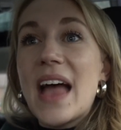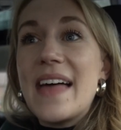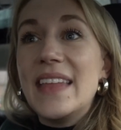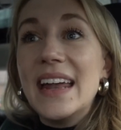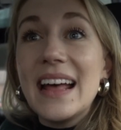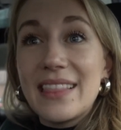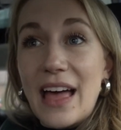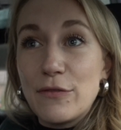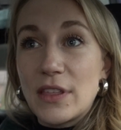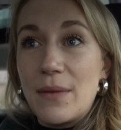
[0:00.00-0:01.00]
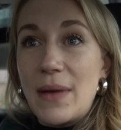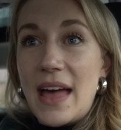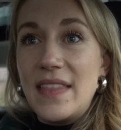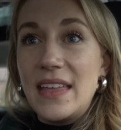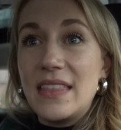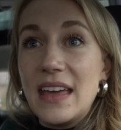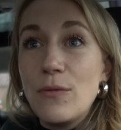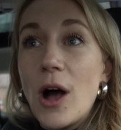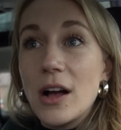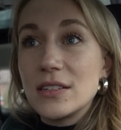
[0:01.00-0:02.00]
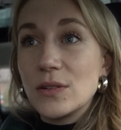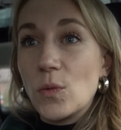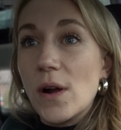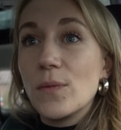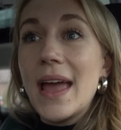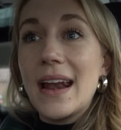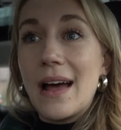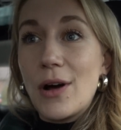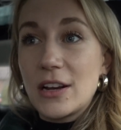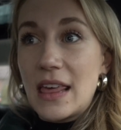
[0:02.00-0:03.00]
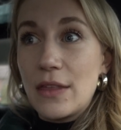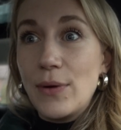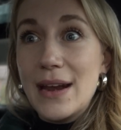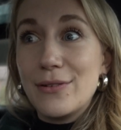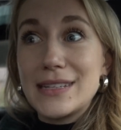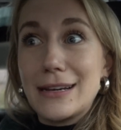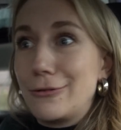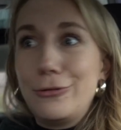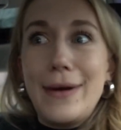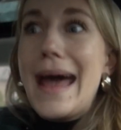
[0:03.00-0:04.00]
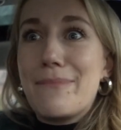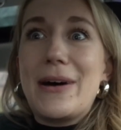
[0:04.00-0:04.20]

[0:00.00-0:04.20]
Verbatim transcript: And then I left them and then they walked one way and I walked the other way and I was like, crap,